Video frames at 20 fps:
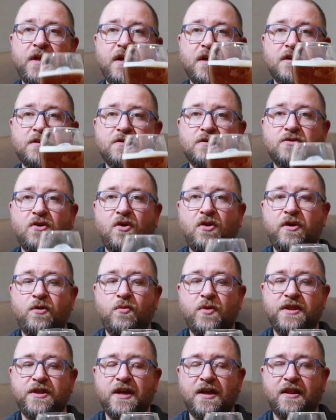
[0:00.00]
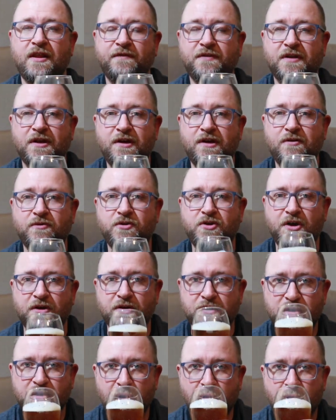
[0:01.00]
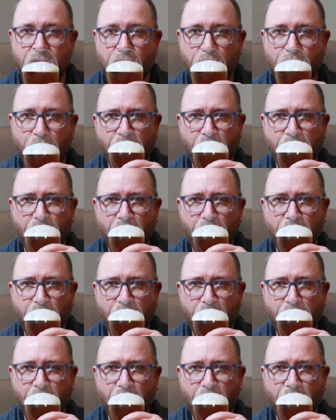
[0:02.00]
Well, I guess there's only one thing left to do. Cheers.